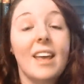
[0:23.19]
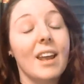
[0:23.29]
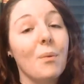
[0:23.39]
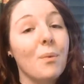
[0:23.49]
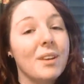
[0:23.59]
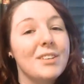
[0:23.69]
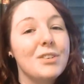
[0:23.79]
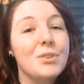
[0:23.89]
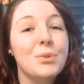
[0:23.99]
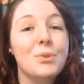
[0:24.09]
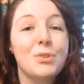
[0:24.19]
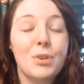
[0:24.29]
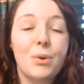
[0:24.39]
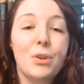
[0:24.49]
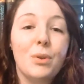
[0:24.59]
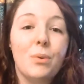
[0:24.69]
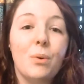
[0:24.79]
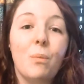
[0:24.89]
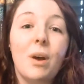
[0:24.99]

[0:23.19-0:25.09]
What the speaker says: and I wanted to show you